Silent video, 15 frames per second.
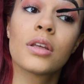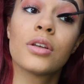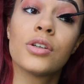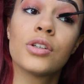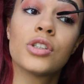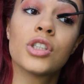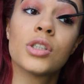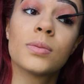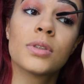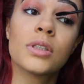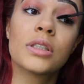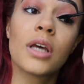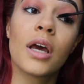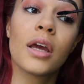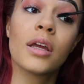deal. YouTube's
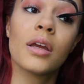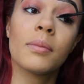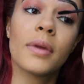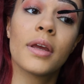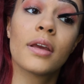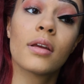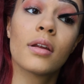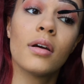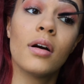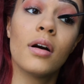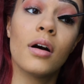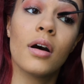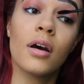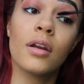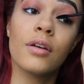just out here making it
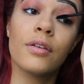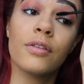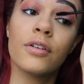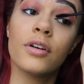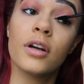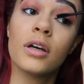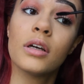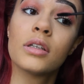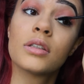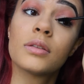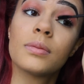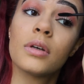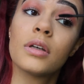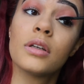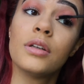harder for us.
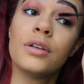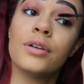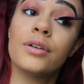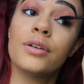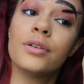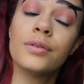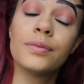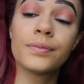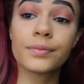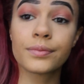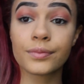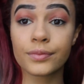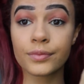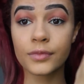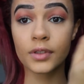But, you know,
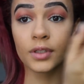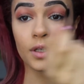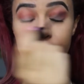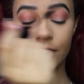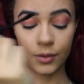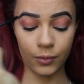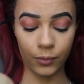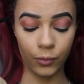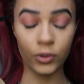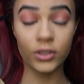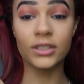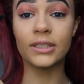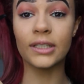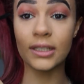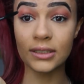
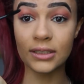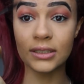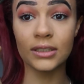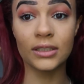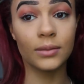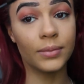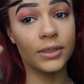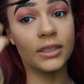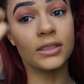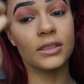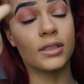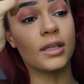what's destined to be is